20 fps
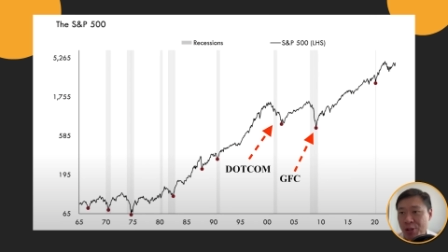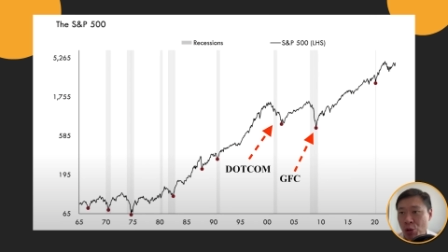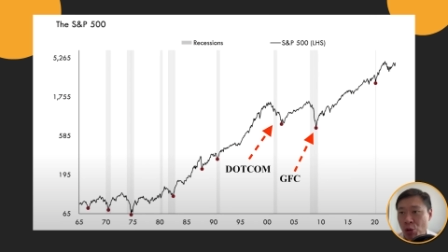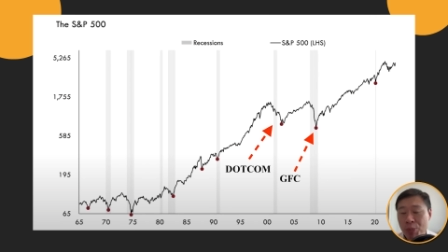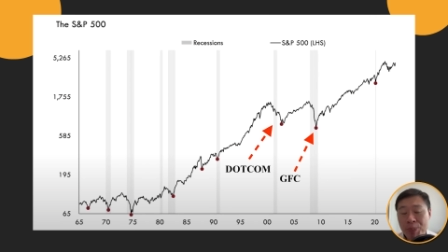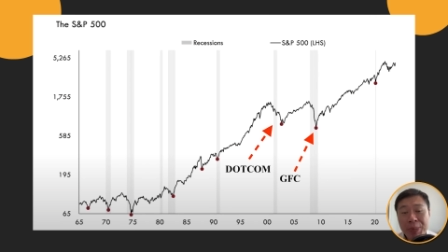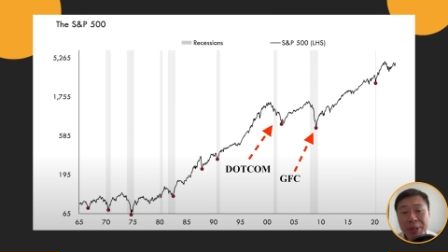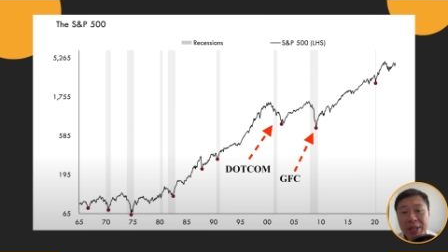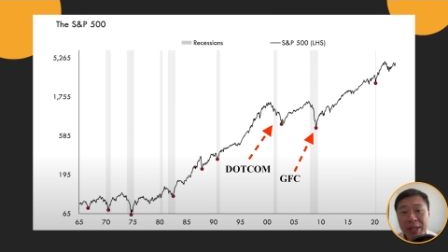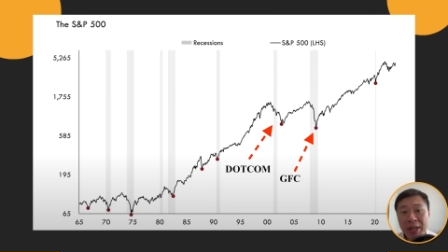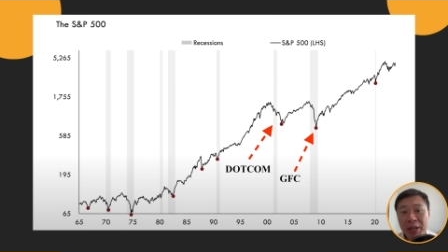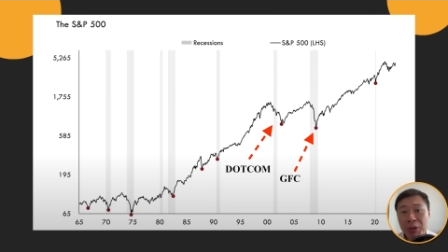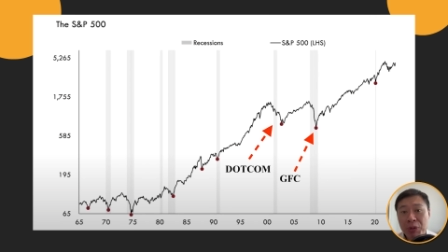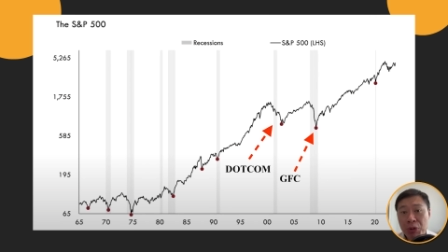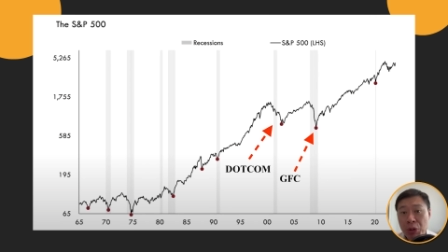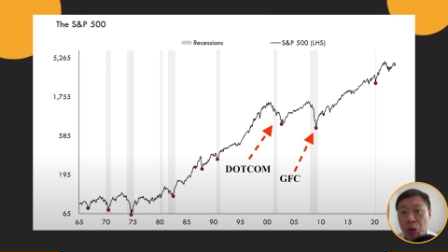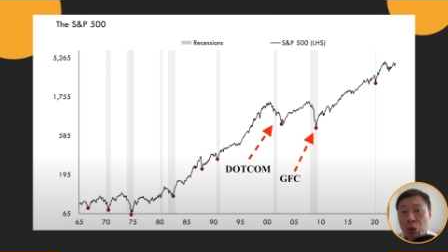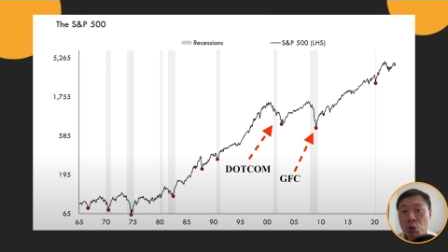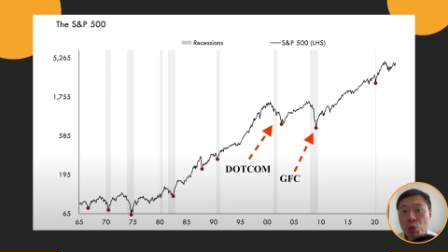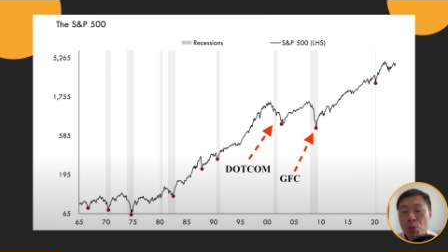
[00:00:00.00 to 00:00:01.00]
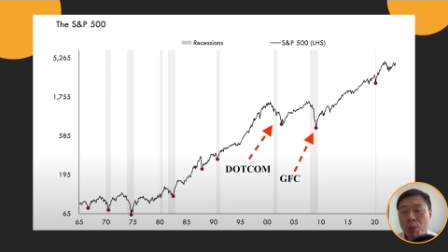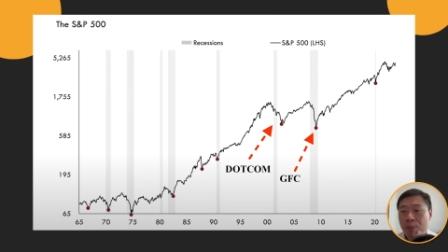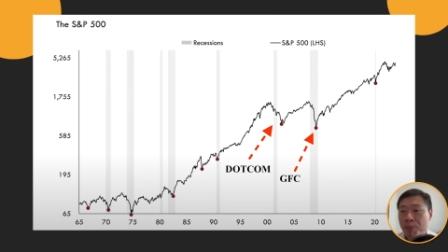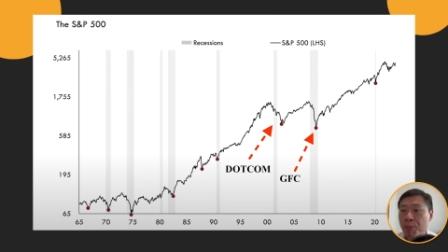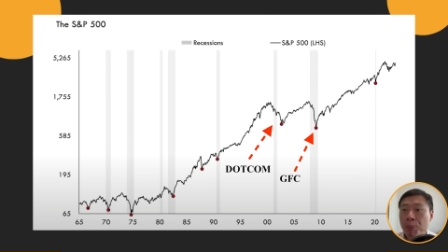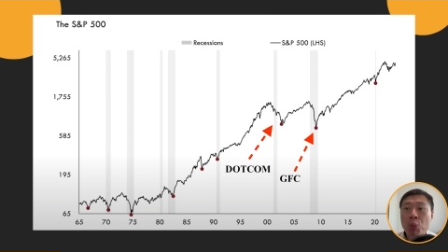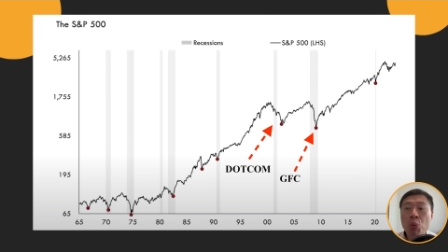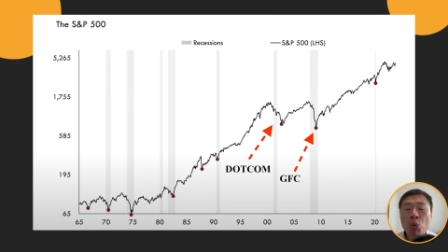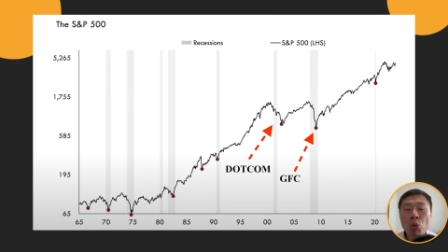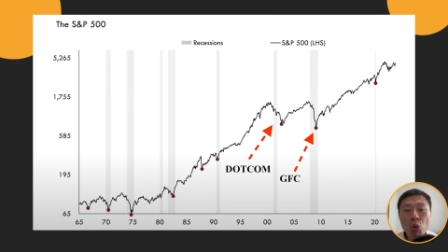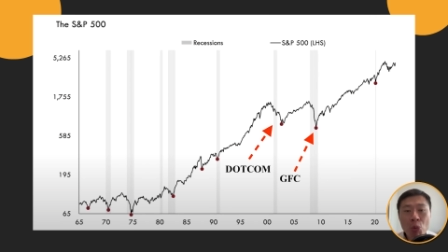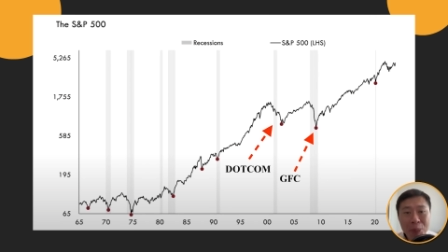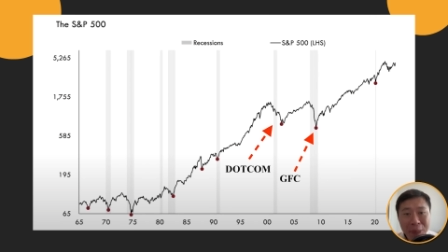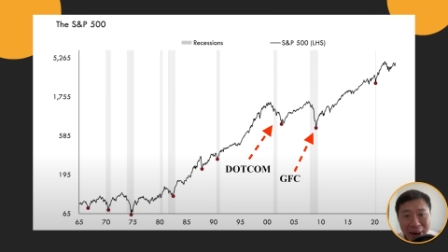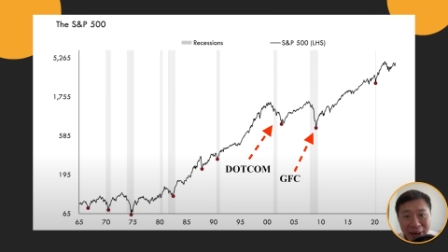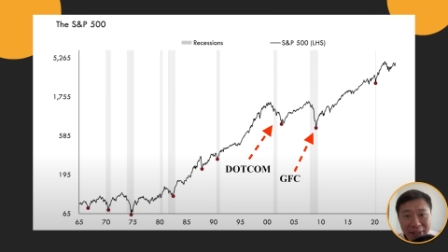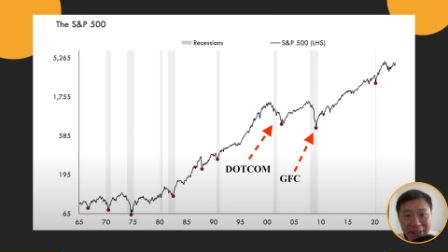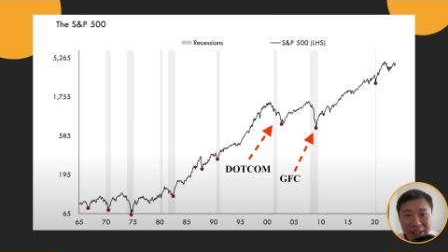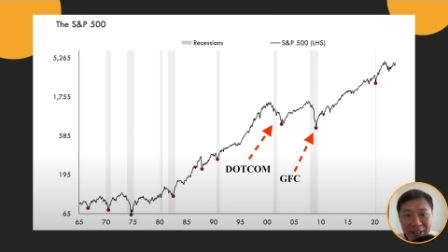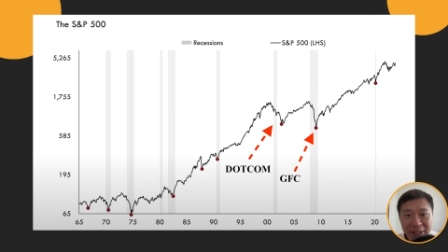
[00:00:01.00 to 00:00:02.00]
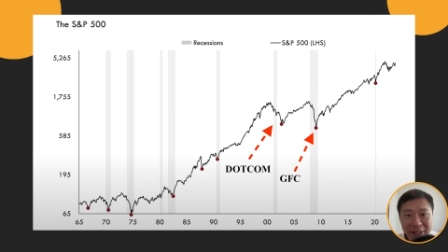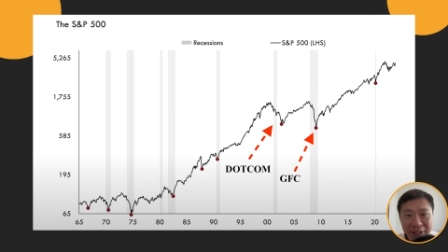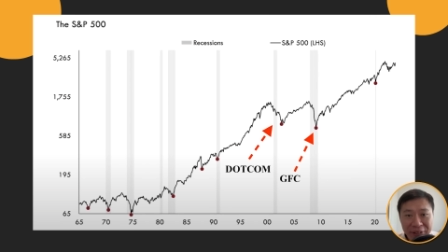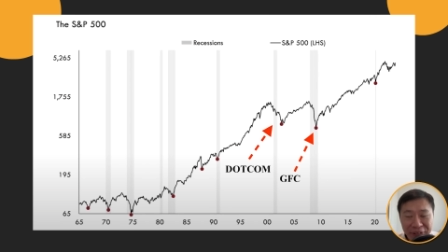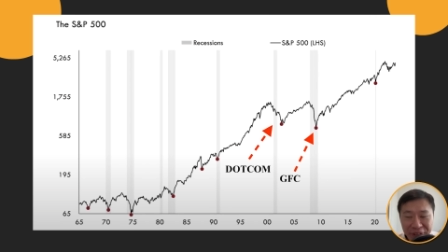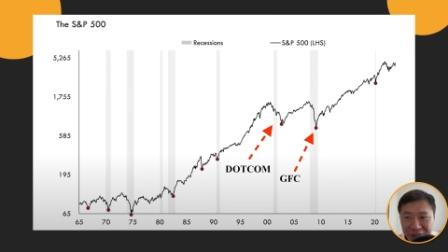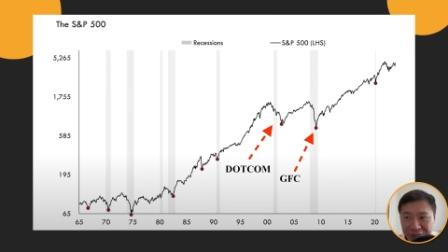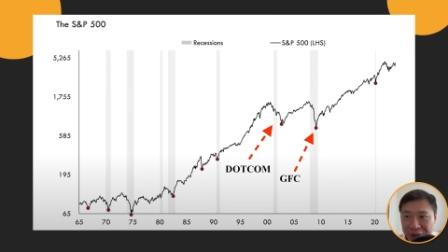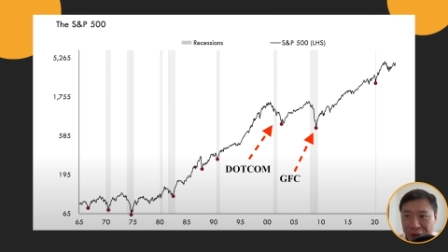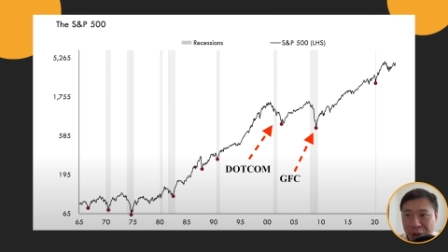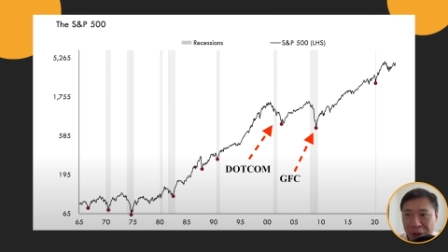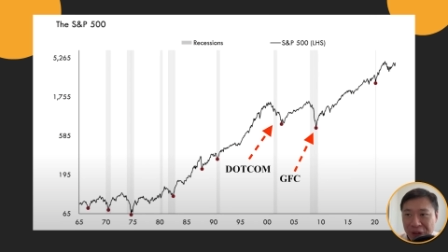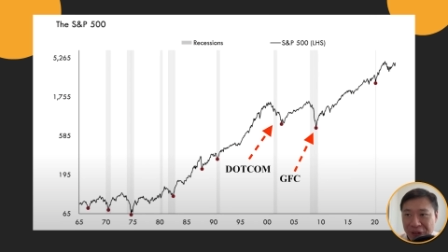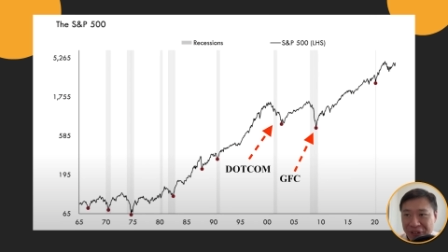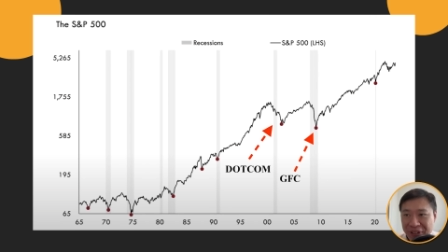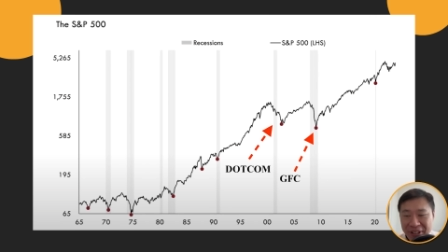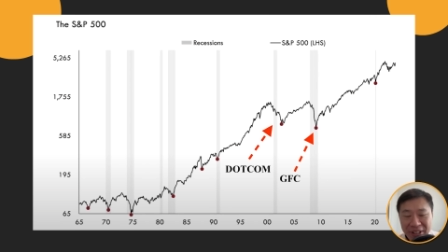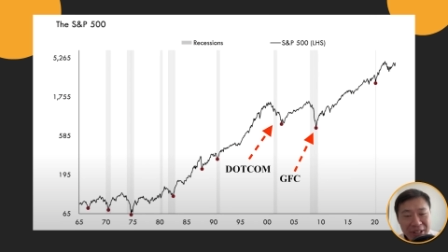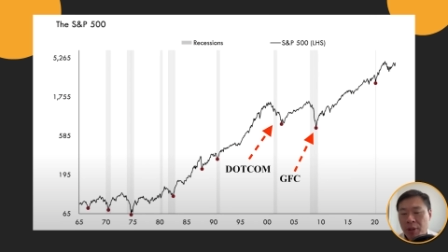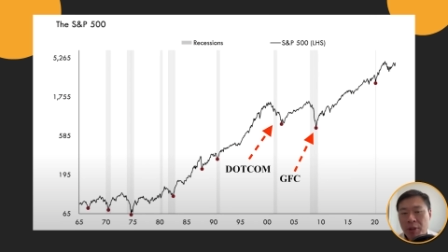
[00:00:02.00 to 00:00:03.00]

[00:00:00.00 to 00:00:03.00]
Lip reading: could be a new bull market or not.